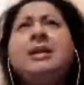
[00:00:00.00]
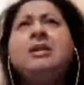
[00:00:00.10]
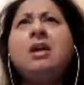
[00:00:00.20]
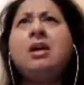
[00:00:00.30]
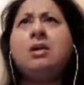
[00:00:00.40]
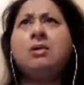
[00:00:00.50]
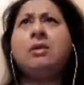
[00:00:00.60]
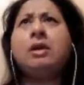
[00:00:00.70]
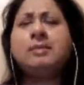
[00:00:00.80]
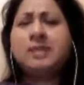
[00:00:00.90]
No.
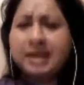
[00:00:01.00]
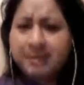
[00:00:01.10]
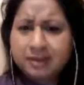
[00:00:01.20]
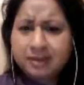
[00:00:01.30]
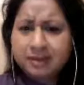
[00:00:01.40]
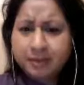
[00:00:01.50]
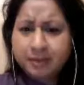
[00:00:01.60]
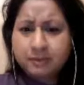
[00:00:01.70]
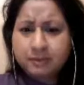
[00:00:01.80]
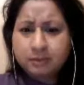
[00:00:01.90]
Did I miss that
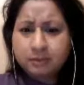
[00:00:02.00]
post?